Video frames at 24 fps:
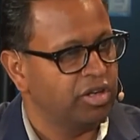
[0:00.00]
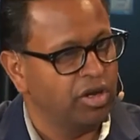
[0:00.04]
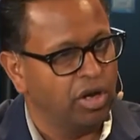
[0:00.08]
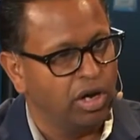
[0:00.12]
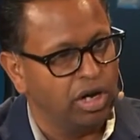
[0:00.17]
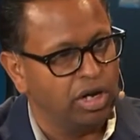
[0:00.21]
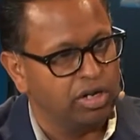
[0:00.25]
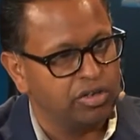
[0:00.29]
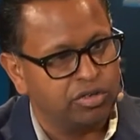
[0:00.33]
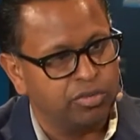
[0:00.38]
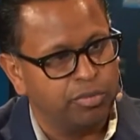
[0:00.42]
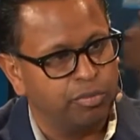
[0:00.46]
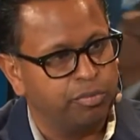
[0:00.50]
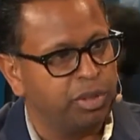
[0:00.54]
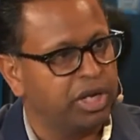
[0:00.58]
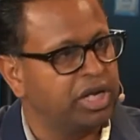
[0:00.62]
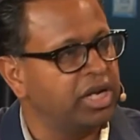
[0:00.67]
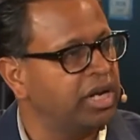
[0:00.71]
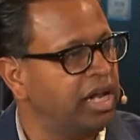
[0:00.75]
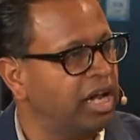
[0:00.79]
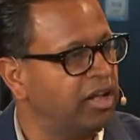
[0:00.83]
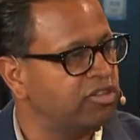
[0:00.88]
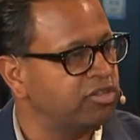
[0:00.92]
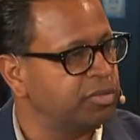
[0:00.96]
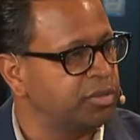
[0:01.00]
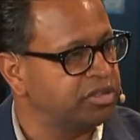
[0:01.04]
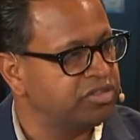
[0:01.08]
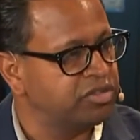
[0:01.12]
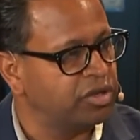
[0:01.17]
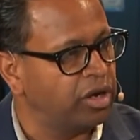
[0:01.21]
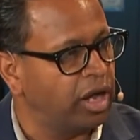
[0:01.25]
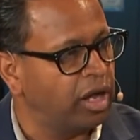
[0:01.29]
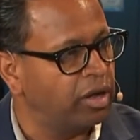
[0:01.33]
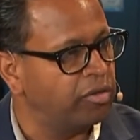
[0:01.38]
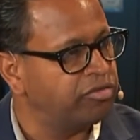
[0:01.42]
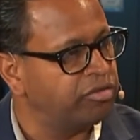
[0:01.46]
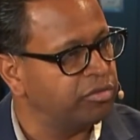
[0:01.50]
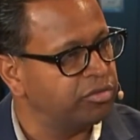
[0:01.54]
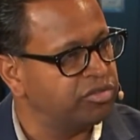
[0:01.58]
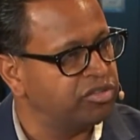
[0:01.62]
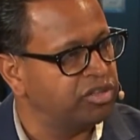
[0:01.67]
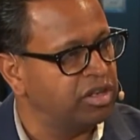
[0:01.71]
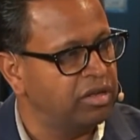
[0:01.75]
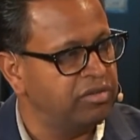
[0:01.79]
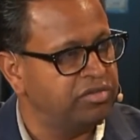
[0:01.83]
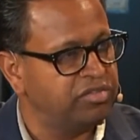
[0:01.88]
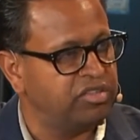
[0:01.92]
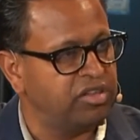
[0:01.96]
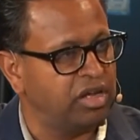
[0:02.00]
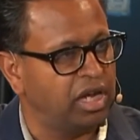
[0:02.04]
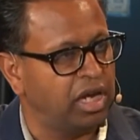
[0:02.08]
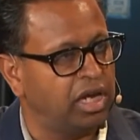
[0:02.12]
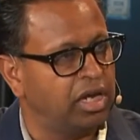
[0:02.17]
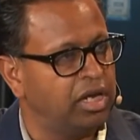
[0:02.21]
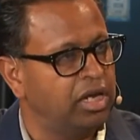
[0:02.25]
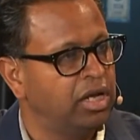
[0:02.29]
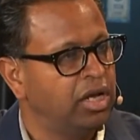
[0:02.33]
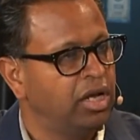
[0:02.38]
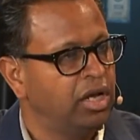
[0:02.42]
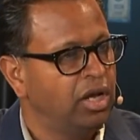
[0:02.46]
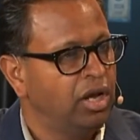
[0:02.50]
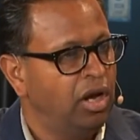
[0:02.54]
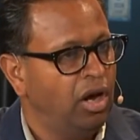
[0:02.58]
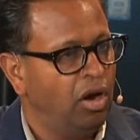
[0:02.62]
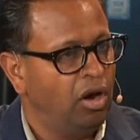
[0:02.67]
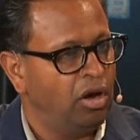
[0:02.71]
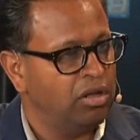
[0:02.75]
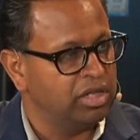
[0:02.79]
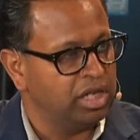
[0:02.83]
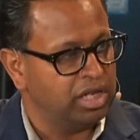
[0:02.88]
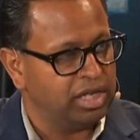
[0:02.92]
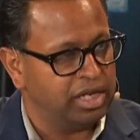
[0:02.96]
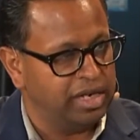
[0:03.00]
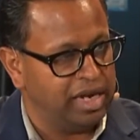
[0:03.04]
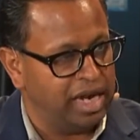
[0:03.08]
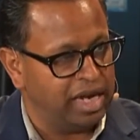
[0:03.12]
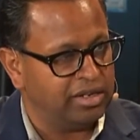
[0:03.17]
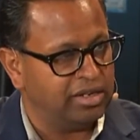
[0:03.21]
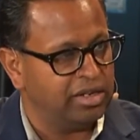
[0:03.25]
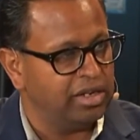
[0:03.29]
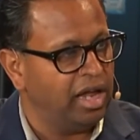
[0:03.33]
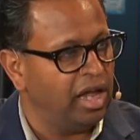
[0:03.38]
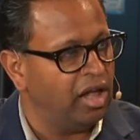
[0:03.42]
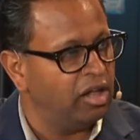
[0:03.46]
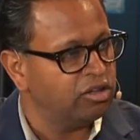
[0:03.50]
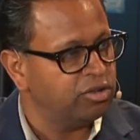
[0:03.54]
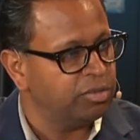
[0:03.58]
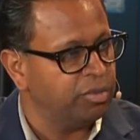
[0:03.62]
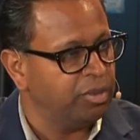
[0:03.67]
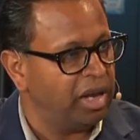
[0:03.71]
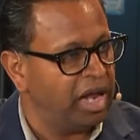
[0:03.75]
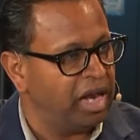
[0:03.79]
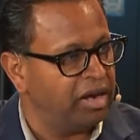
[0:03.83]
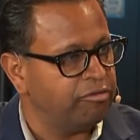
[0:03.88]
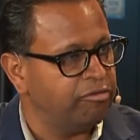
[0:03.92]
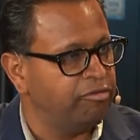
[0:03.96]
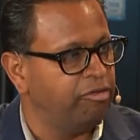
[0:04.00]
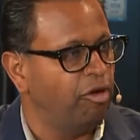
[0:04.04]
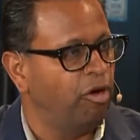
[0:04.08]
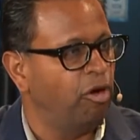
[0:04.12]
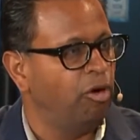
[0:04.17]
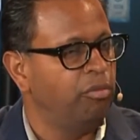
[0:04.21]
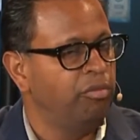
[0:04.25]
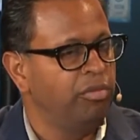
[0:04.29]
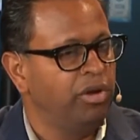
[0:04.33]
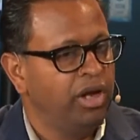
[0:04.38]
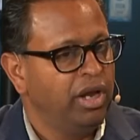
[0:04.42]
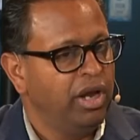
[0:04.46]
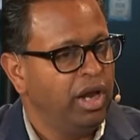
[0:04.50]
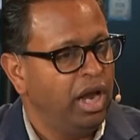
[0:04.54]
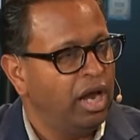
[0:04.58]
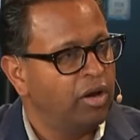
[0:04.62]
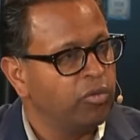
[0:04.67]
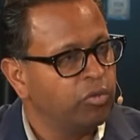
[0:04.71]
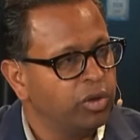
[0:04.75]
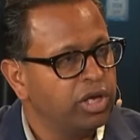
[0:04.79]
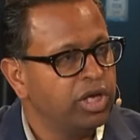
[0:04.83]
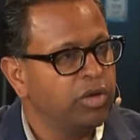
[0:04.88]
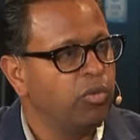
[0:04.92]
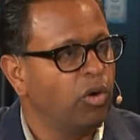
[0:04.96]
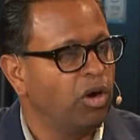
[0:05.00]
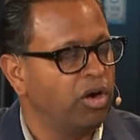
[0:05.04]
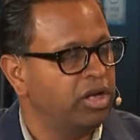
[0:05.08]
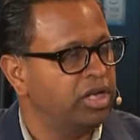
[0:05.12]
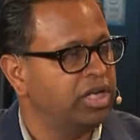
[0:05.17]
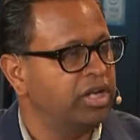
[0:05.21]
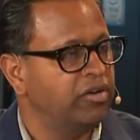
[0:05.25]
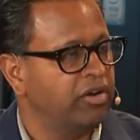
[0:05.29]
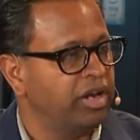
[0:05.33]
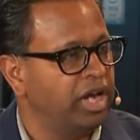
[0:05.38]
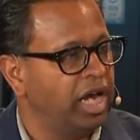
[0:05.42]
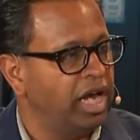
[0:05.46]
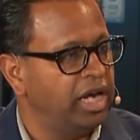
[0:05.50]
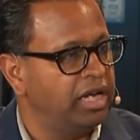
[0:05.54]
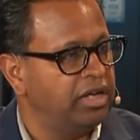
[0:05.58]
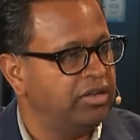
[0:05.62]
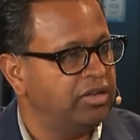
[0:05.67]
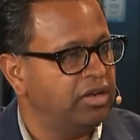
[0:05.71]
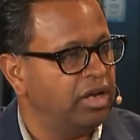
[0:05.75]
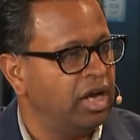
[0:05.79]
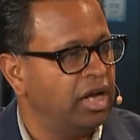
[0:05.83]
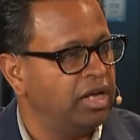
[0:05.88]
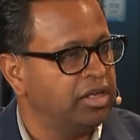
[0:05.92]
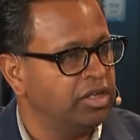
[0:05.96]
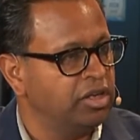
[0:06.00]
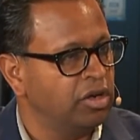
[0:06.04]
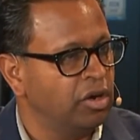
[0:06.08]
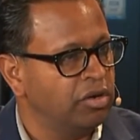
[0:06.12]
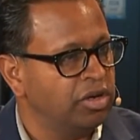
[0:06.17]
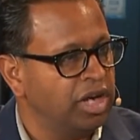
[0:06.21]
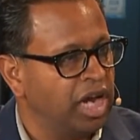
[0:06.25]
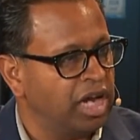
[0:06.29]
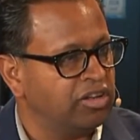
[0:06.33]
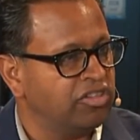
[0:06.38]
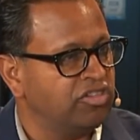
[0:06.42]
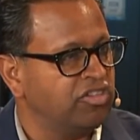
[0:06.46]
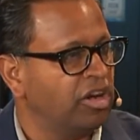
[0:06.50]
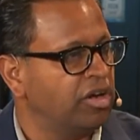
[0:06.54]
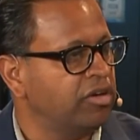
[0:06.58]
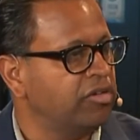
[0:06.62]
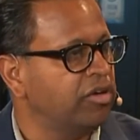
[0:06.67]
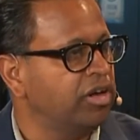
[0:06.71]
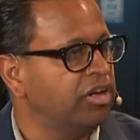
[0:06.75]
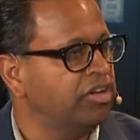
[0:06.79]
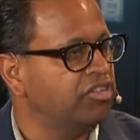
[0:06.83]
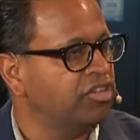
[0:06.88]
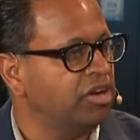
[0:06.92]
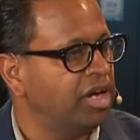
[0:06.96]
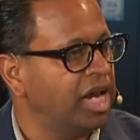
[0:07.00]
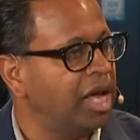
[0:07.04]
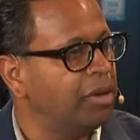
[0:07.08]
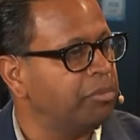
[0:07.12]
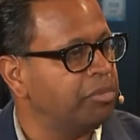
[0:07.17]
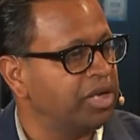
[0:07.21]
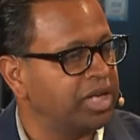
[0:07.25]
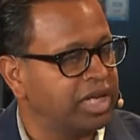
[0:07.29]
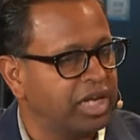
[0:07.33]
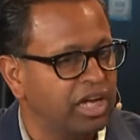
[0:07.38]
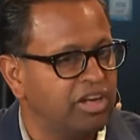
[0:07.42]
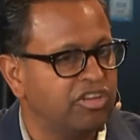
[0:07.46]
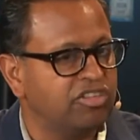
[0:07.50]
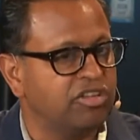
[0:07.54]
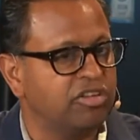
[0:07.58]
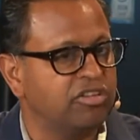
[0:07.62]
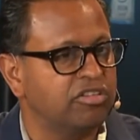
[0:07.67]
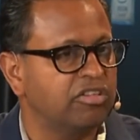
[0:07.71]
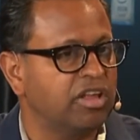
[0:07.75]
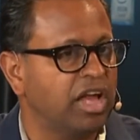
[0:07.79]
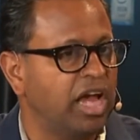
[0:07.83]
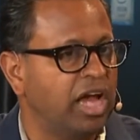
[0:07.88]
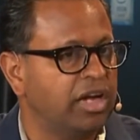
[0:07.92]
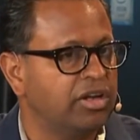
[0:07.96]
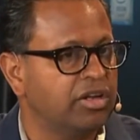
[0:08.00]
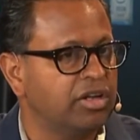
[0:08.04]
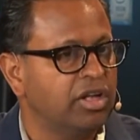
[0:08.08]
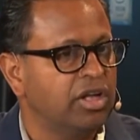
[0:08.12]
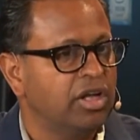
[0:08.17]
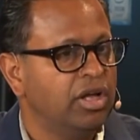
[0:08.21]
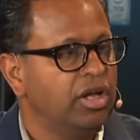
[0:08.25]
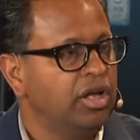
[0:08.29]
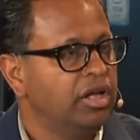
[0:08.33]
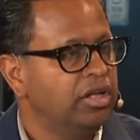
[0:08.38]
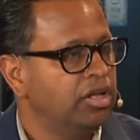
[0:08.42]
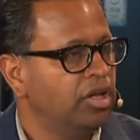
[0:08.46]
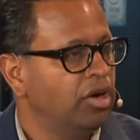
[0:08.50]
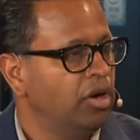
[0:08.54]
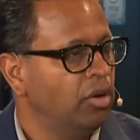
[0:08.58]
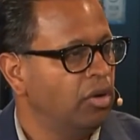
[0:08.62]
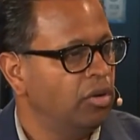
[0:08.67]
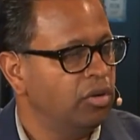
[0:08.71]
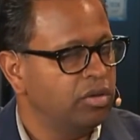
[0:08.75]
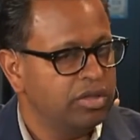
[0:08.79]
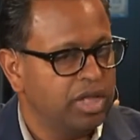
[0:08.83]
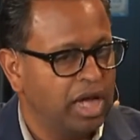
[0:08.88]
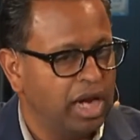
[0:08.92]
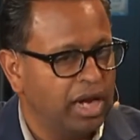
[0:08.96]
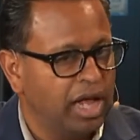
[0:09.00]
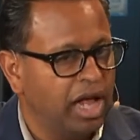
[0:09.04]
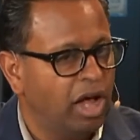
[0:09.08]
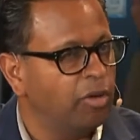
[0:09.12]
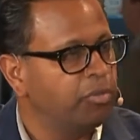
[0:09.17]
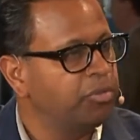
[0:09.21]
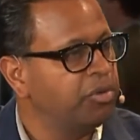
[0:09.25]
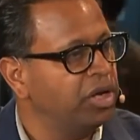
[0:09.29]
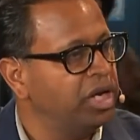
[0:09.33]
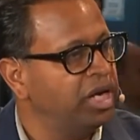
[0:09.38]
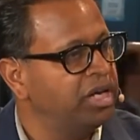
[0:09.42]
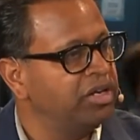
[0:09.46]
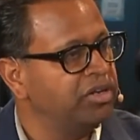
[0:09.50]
You heard big announcements today from Steve Singh on the connected health platform, and we want to create uh, you know, next generation applications that you know, that help you